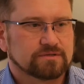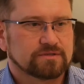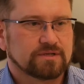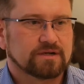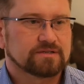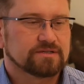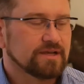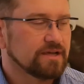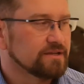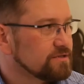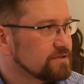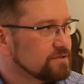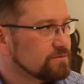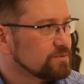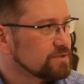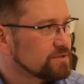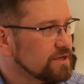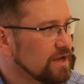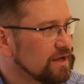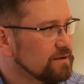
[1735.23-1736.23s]
successes
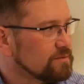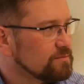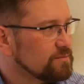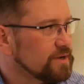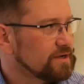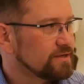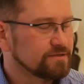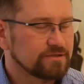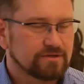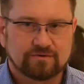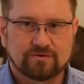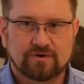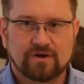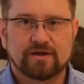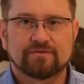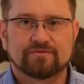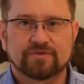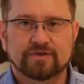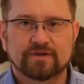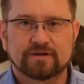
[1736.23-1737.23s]
we celebrated or
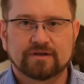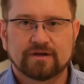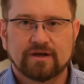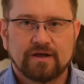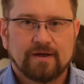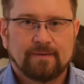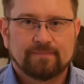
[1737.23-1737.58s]
anything.